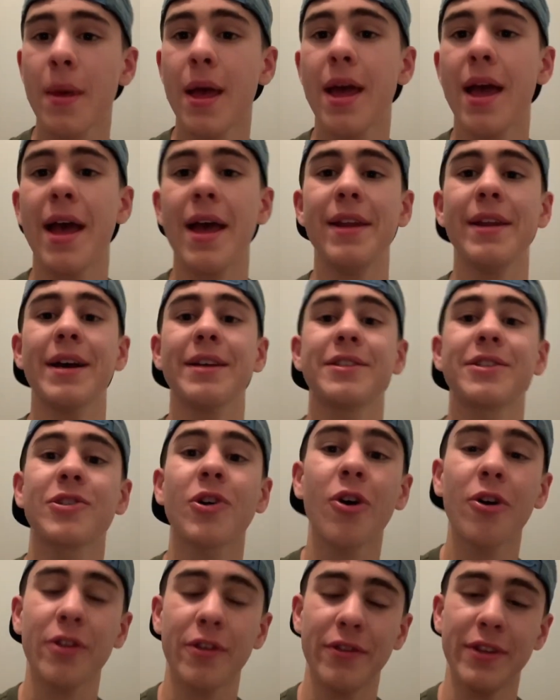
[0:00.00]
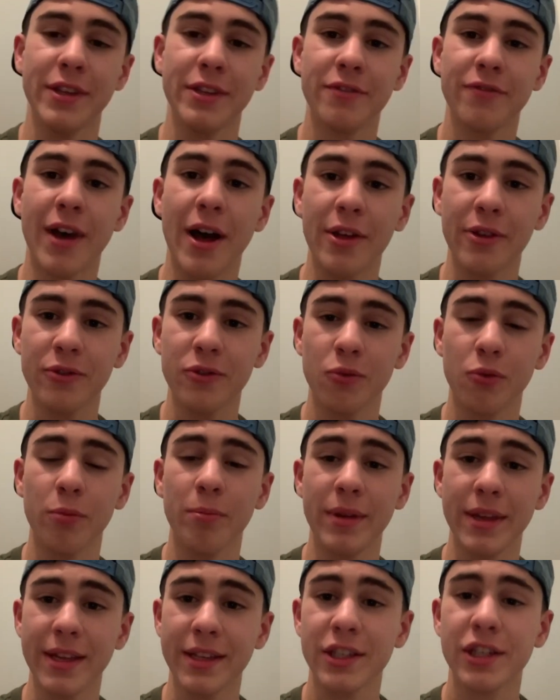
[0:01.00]
And I saw that these values were
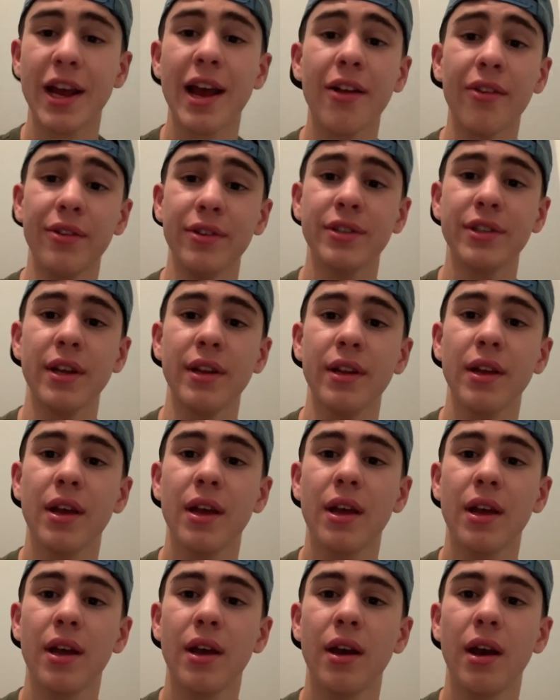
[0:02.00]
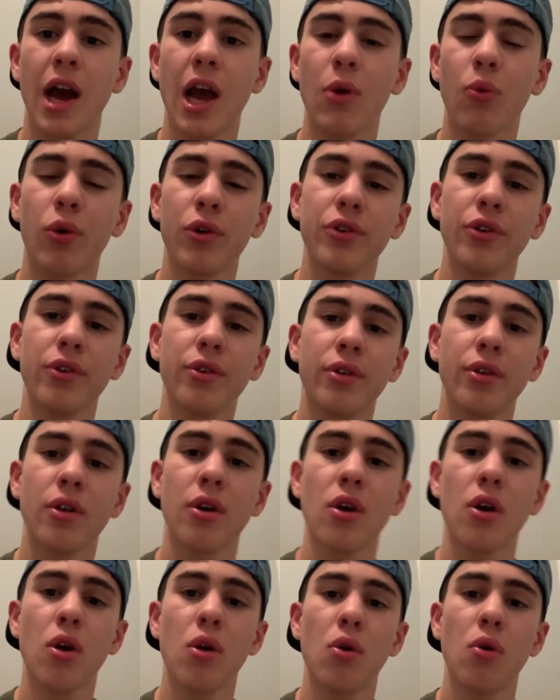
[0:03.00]
being challenged, and I wondered,
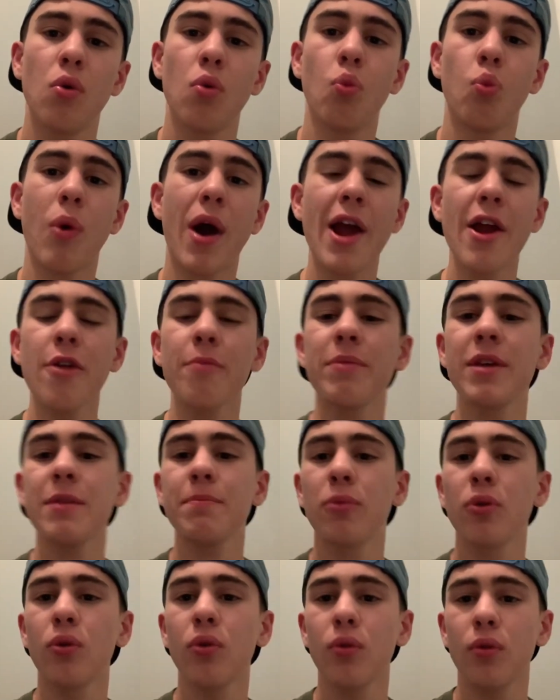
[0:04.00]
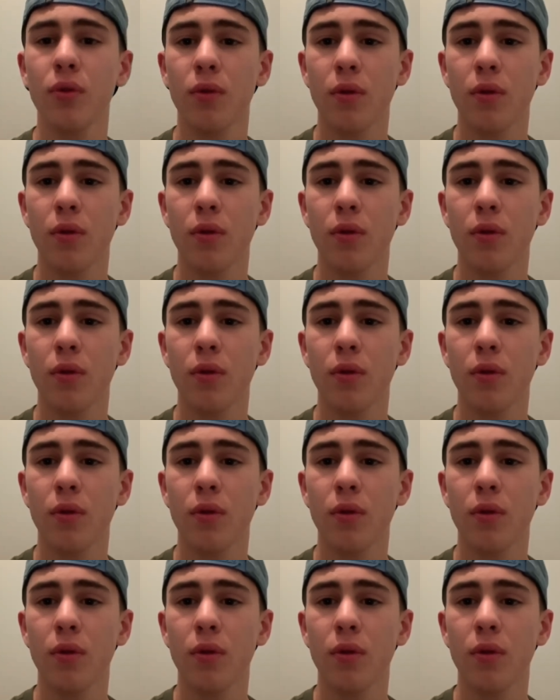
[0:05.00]
why are people